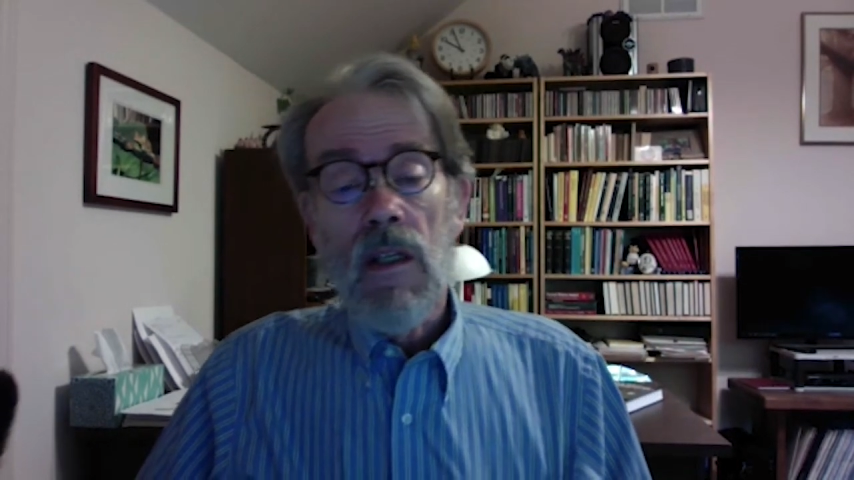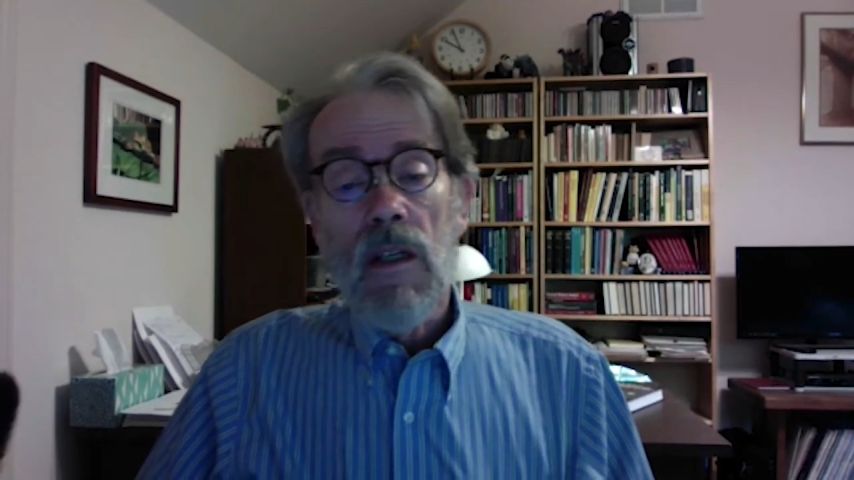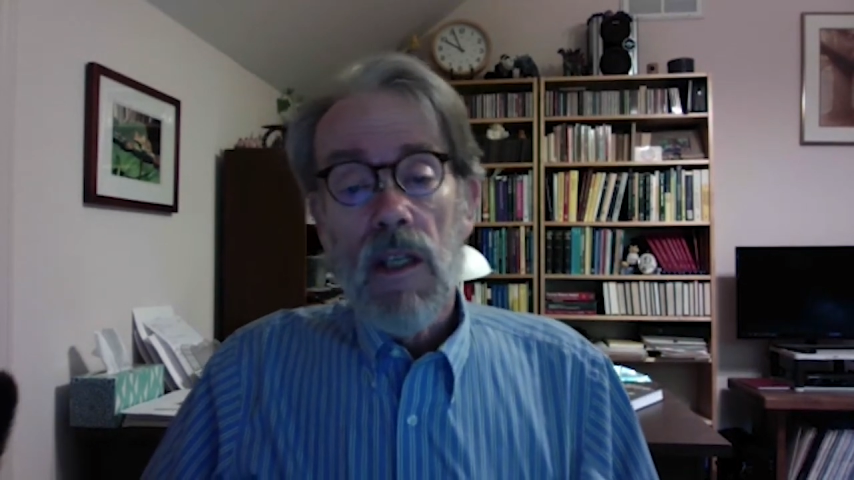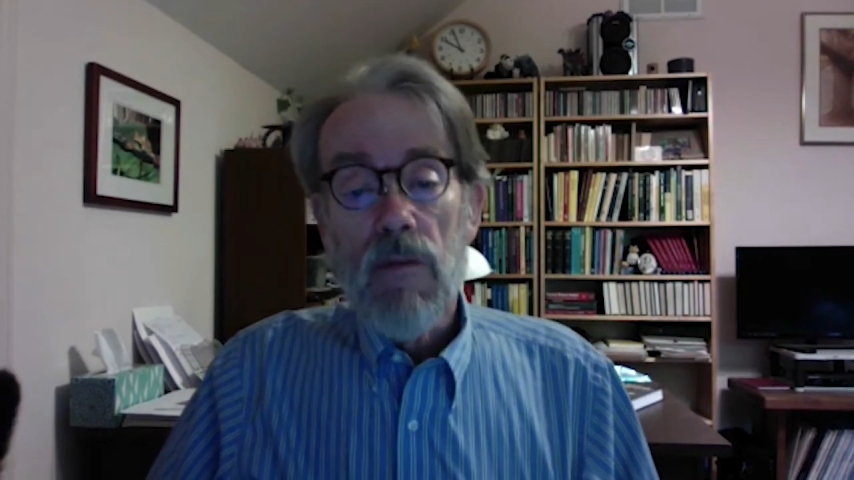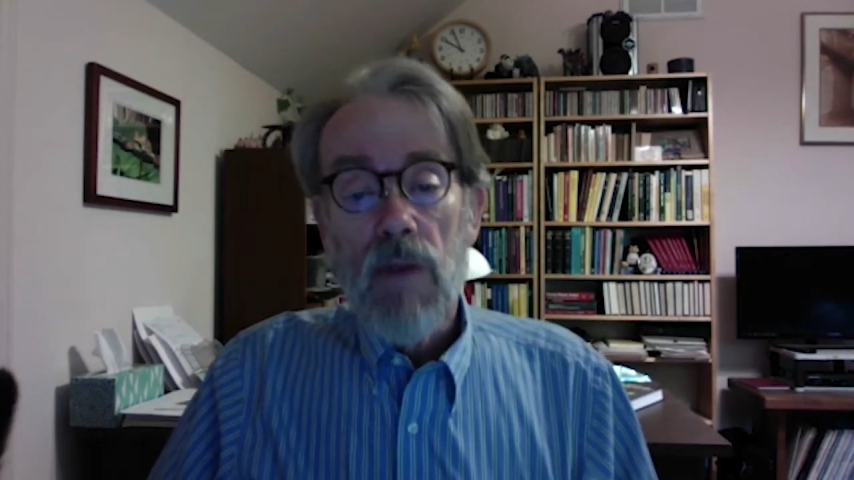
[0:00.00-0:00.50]

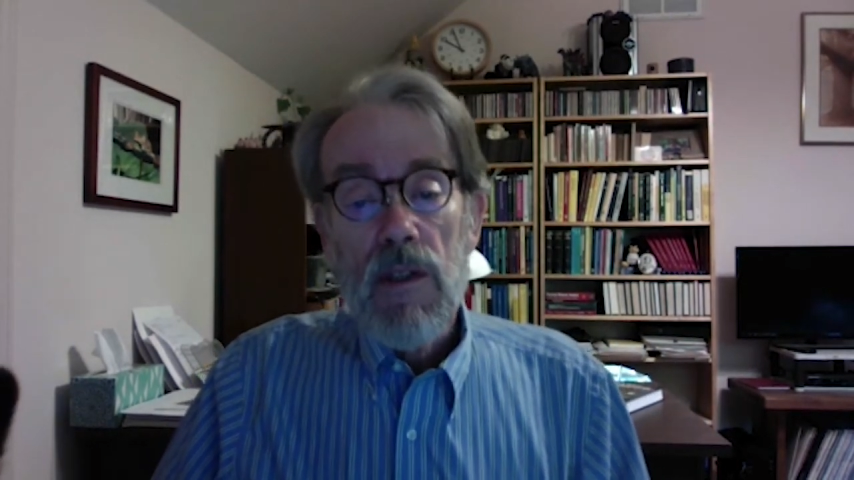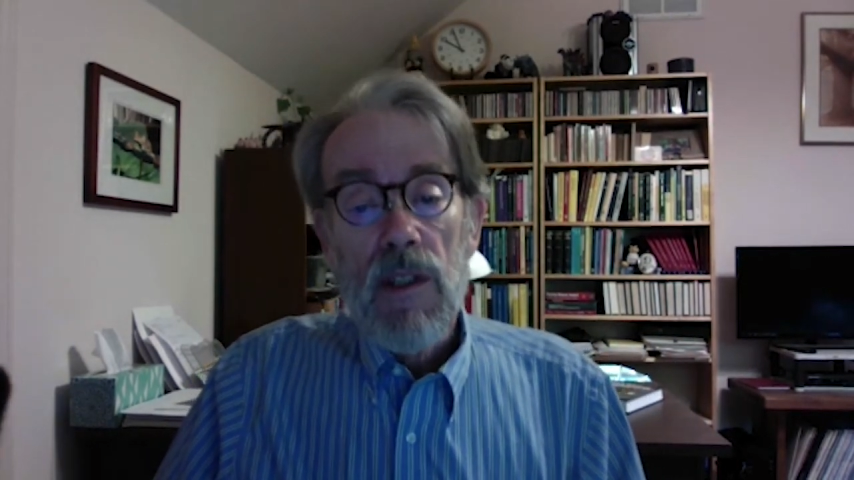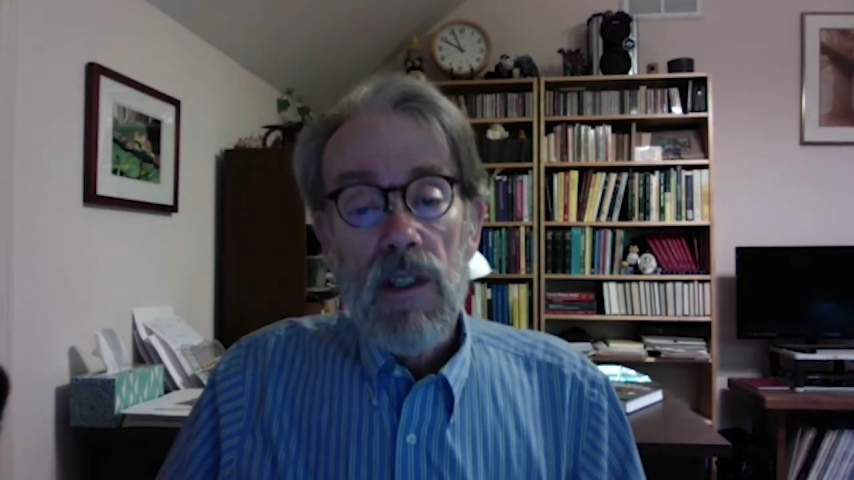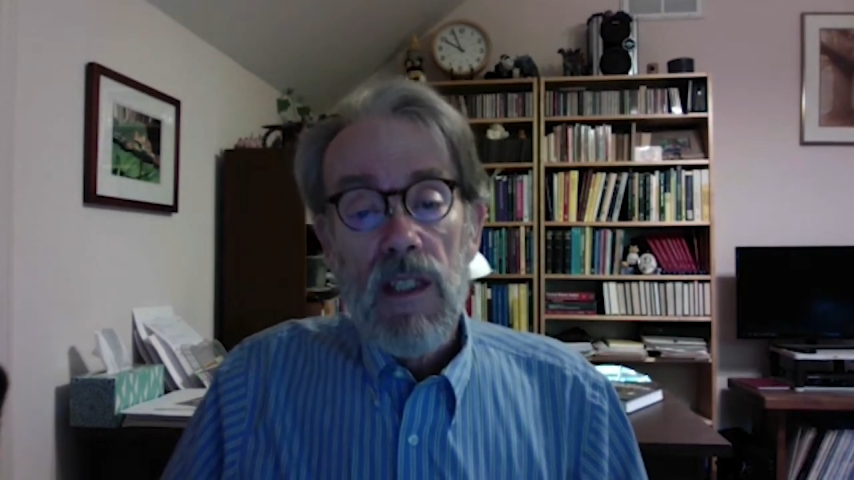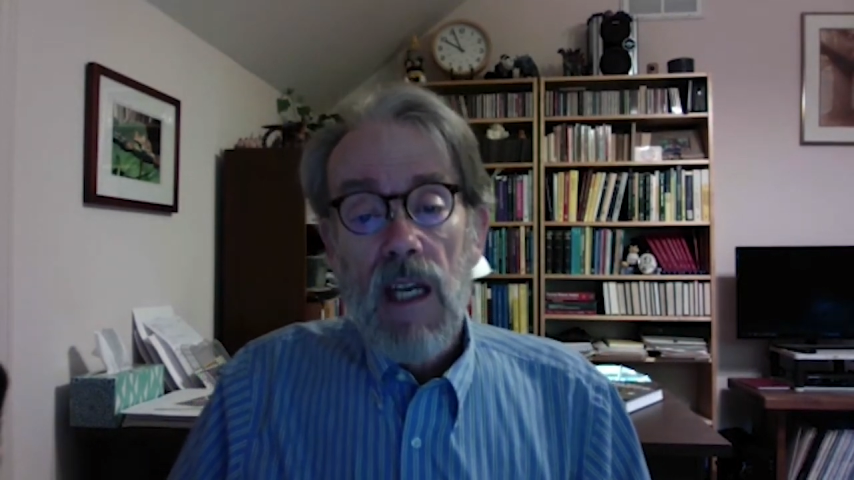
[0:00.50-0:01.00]
In
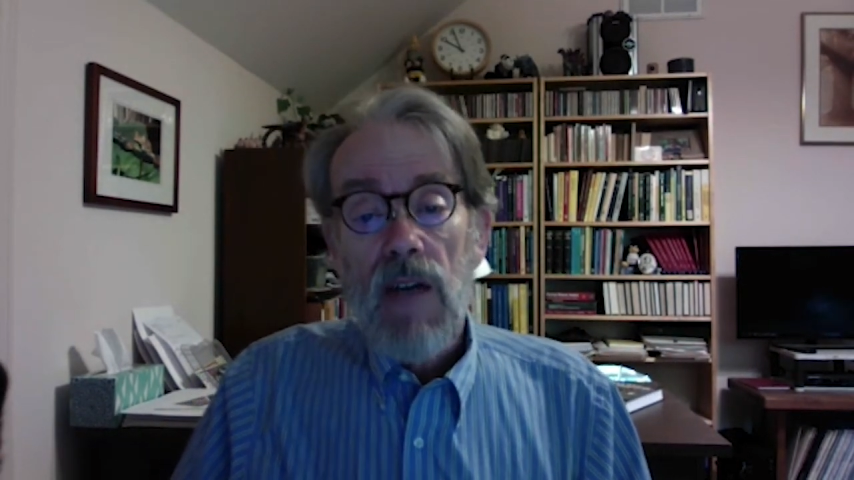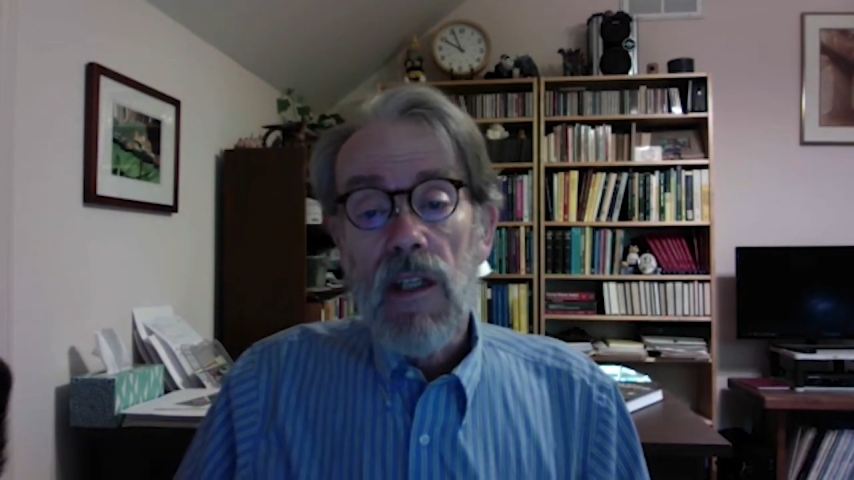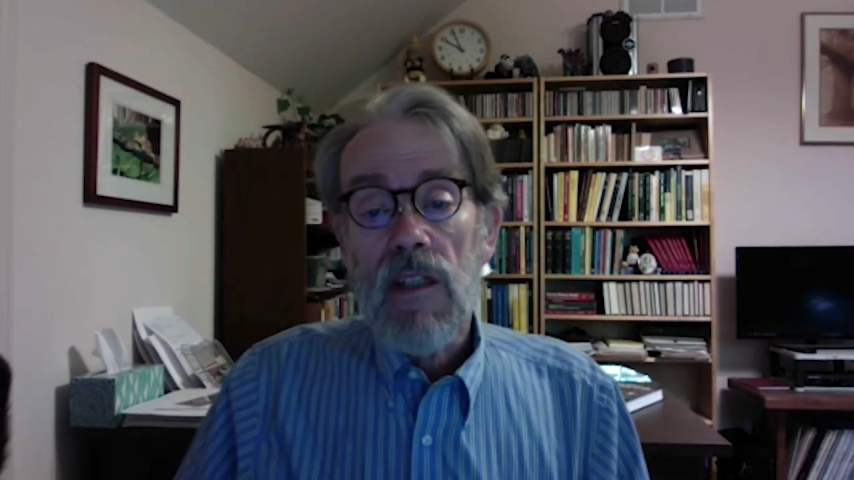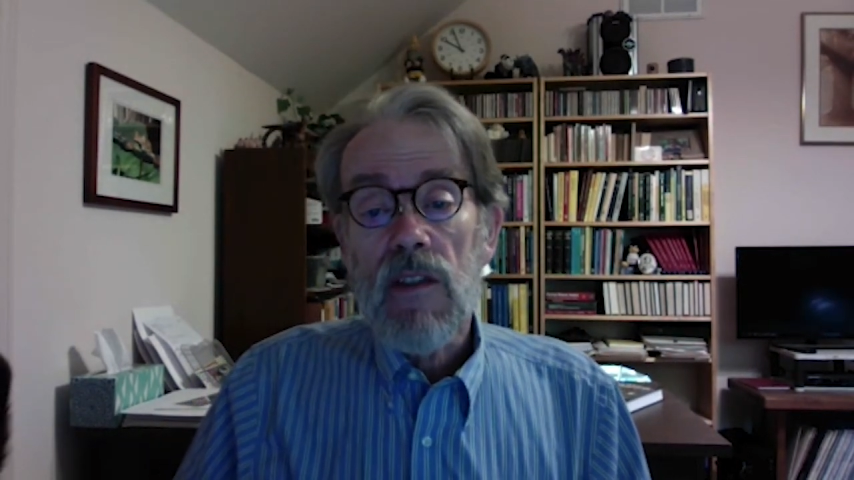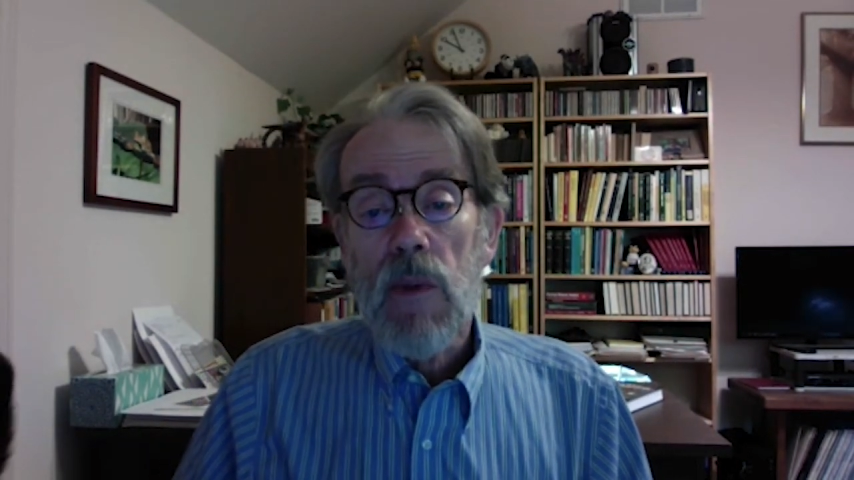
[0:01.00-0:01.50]
Richland County
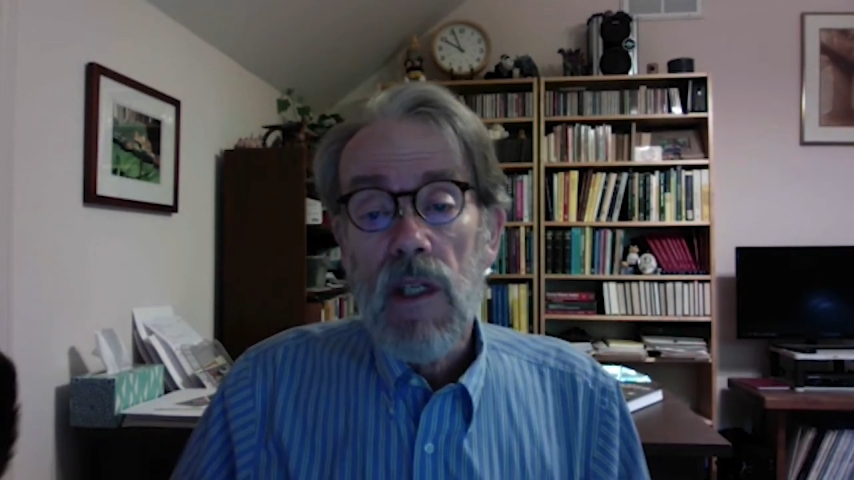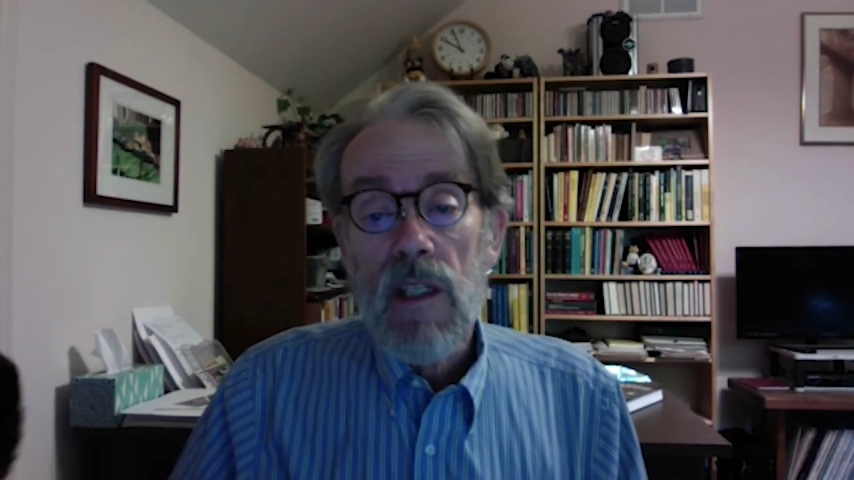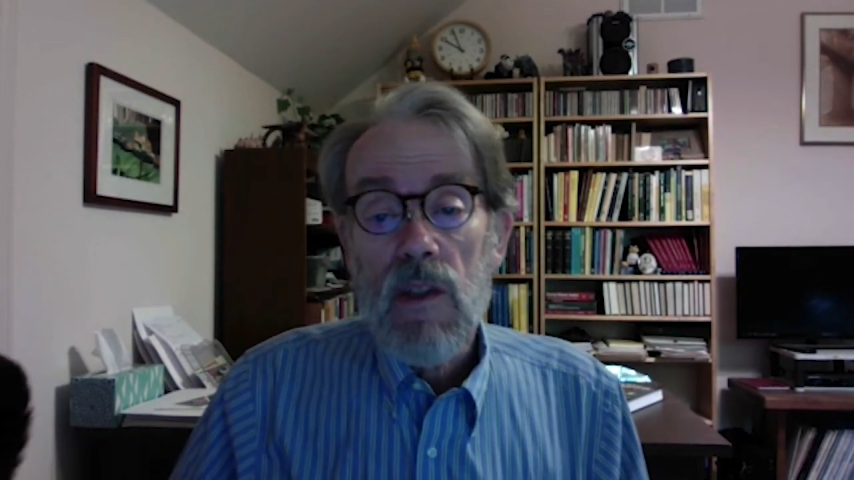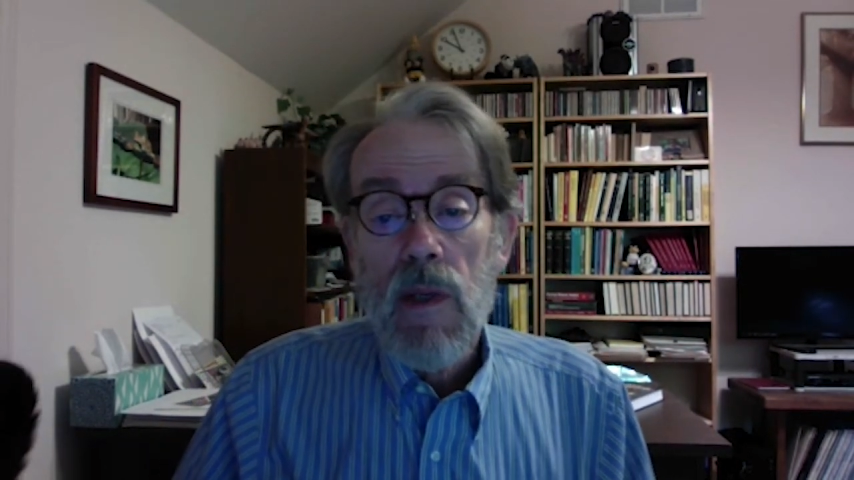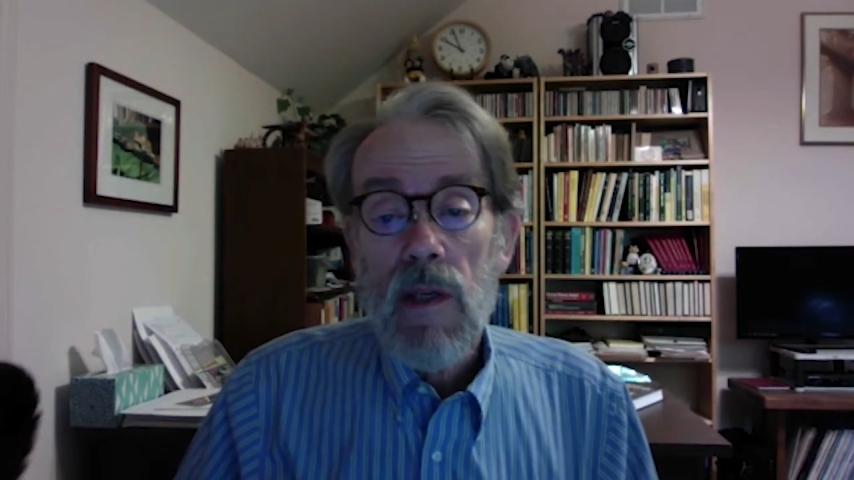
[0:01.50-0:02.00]
in
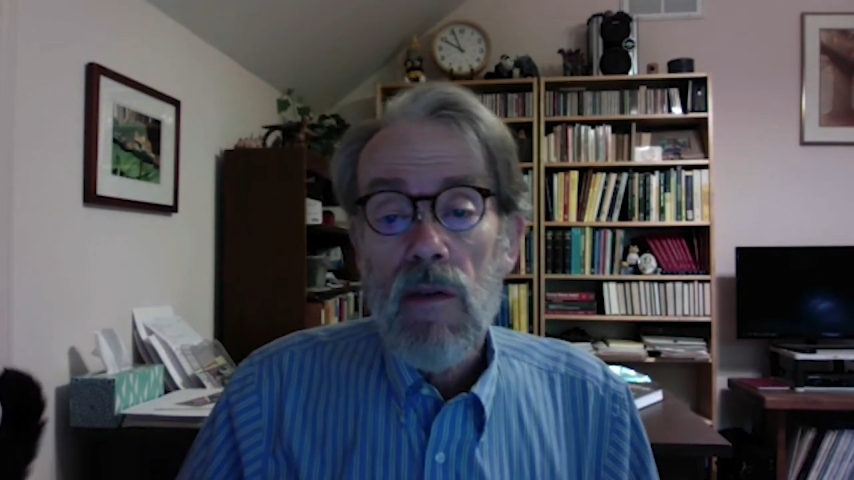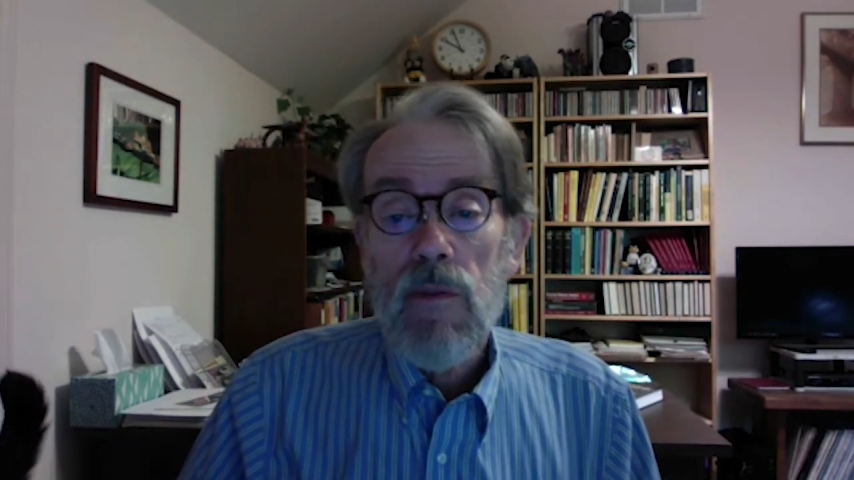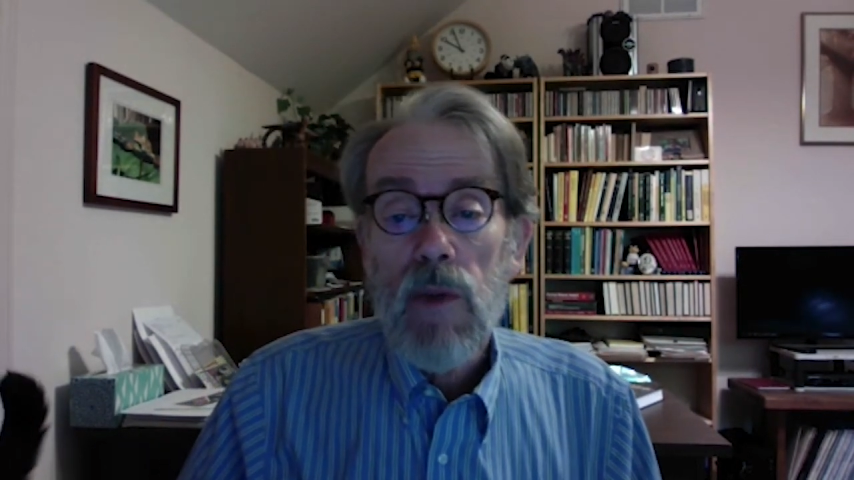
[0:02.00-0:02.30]
2012,